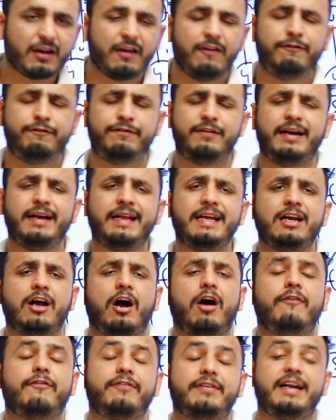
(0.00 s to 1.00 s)
flooding
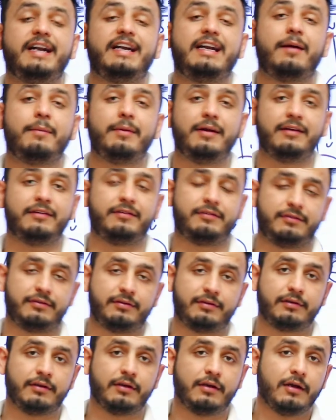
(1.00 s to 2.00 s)
of
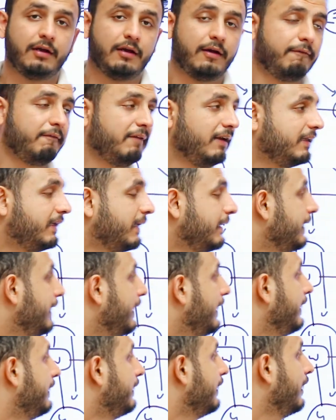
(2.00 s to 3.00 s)
database will
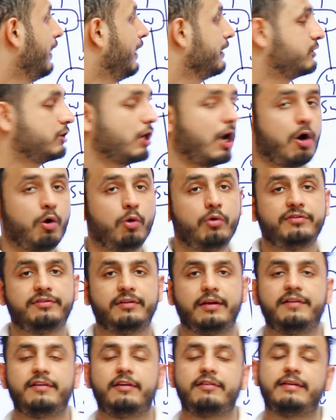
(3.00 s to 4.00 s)
create a
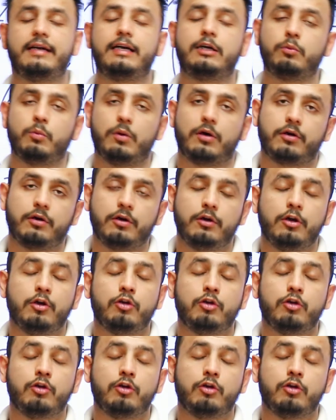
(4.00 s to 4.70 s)
chaos in this network.